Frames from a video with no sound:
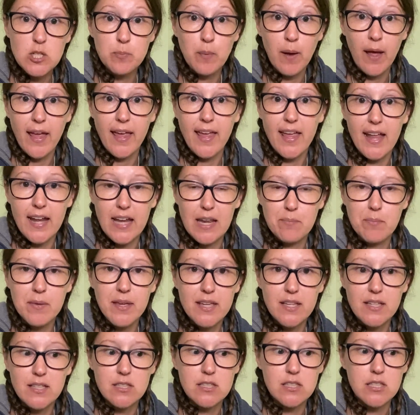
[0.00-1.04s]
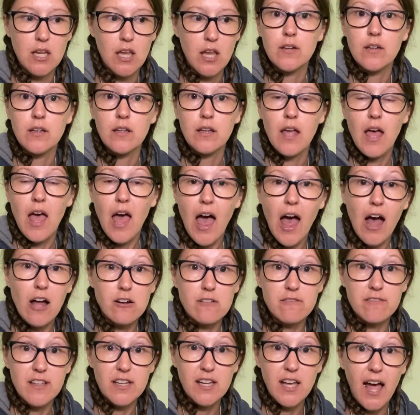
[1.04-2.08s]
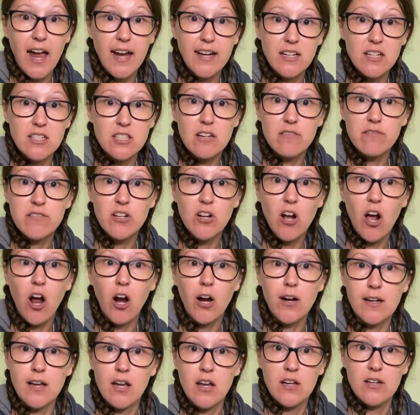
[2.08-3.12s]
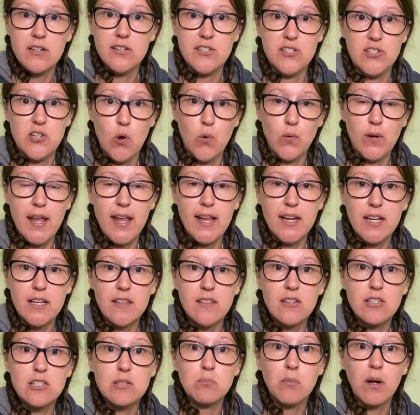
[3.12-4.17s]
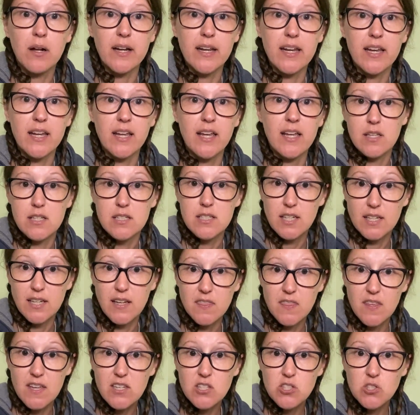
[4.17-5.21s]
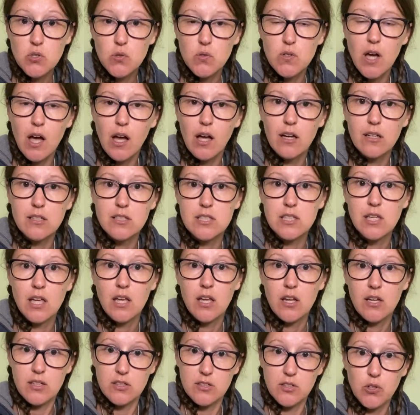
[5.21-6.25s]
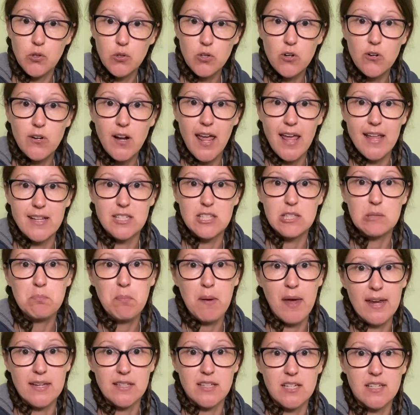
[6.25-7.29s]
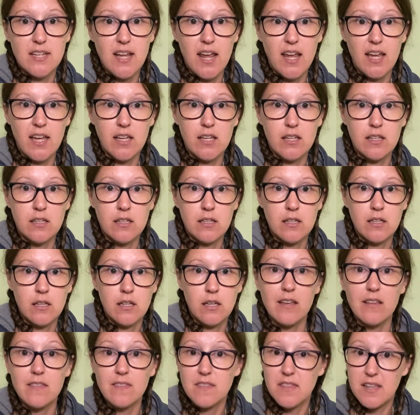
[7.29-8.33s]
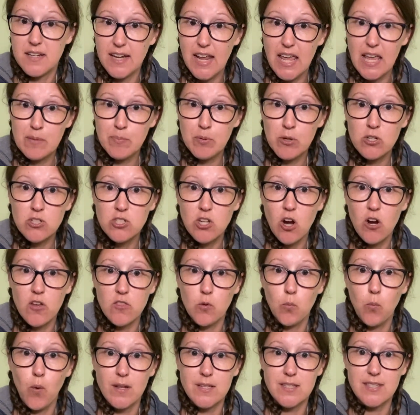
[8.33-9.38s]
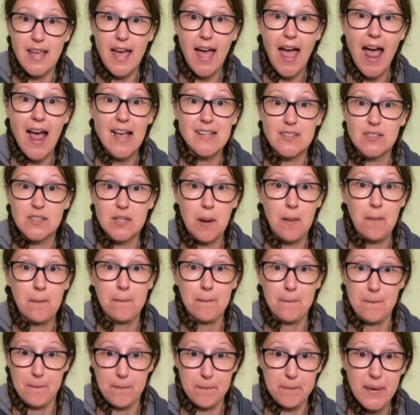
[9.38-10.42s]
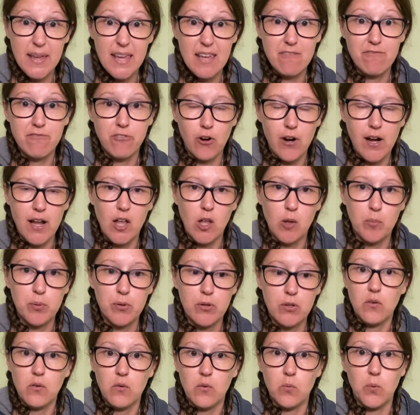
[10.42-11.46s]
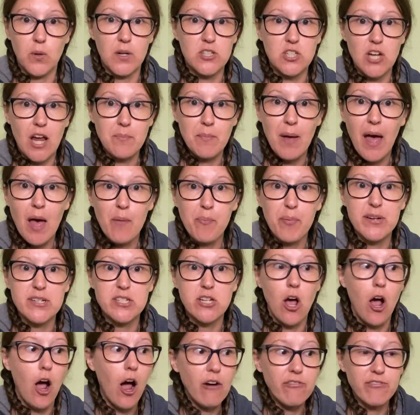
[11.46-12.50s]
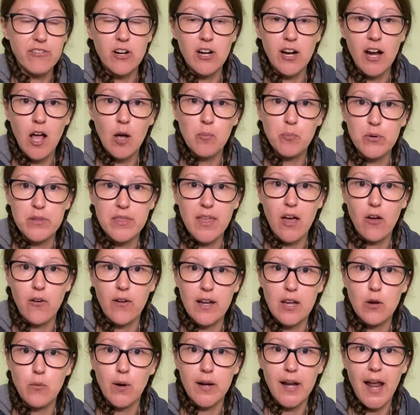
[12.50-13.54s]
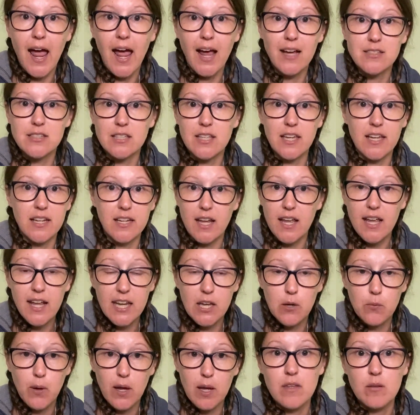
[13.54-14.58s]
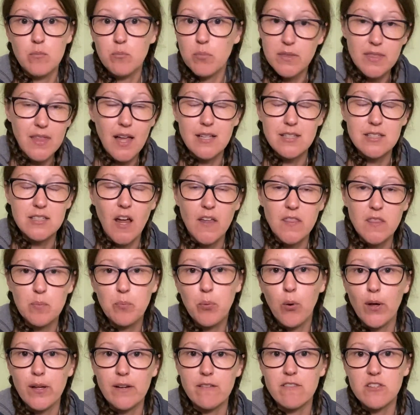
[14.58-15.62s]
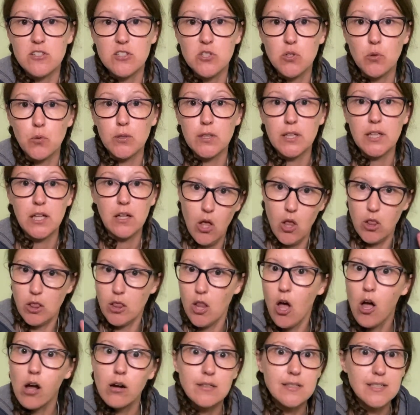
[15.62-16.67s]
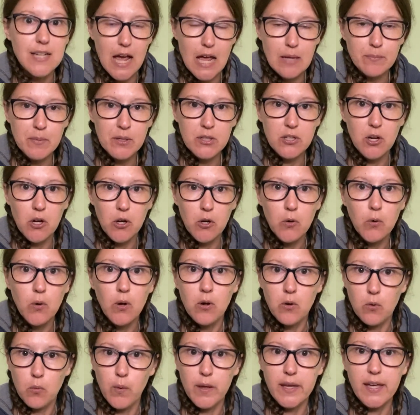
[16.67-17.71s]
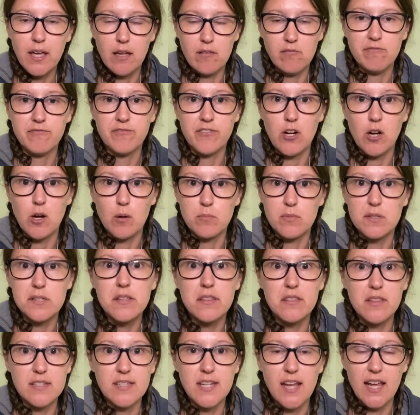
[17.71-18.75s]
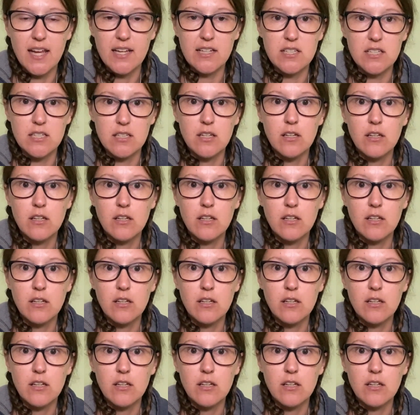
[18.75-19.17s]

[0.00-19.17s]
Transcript: by any means, out of the kindness of their heart, donated this money to get these 2 dogs neutered and spayed today. The neighbors are the ones that asked me for help, which I'm happy to offer help without anyone asking anyway, but that's not the point of the story. A long time ago, we confirmed the date.